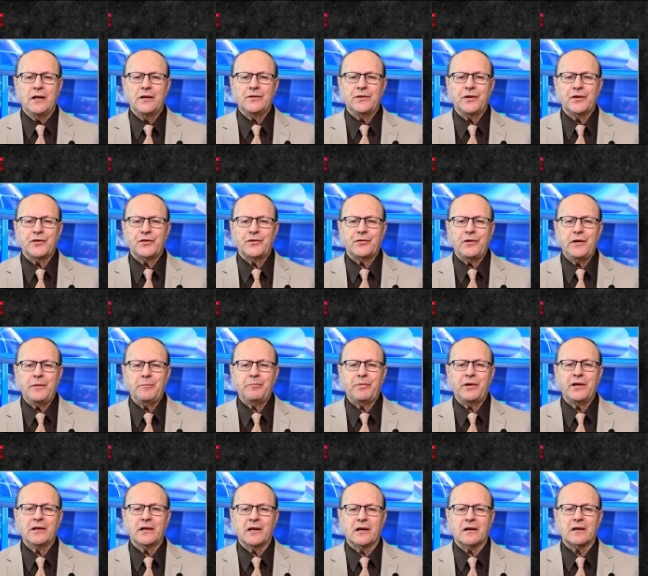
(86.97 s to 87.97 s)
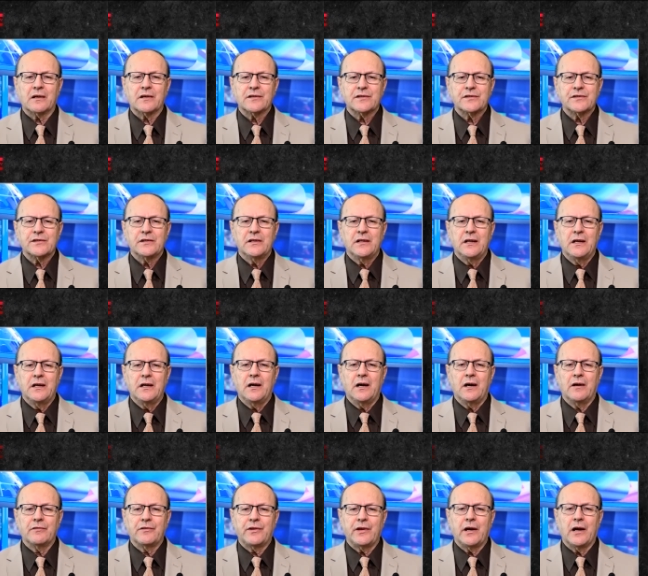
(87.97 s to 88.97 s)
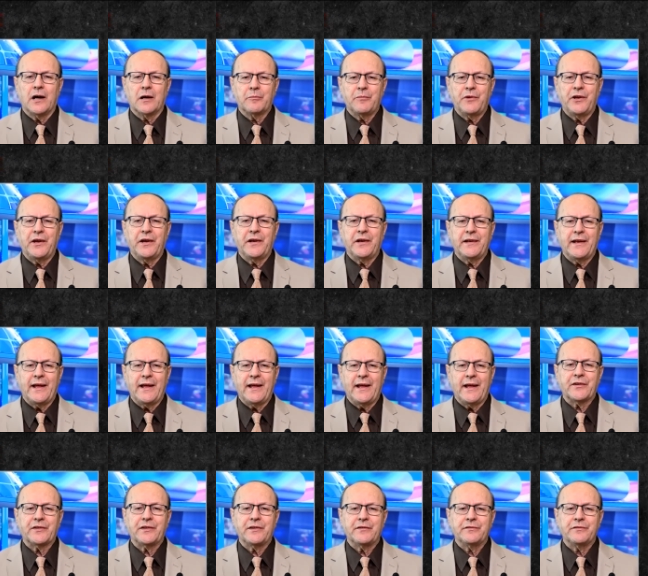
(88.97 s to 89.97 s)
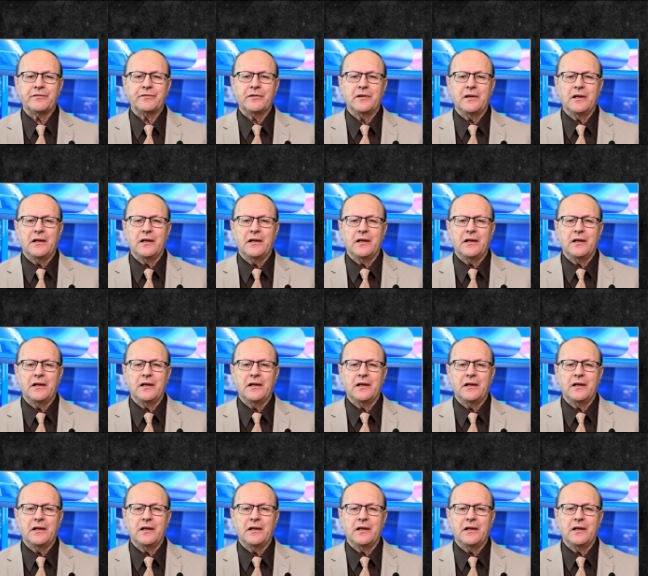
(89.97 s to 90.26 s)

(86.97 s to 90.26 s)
the three pillars of the Armenian narrative,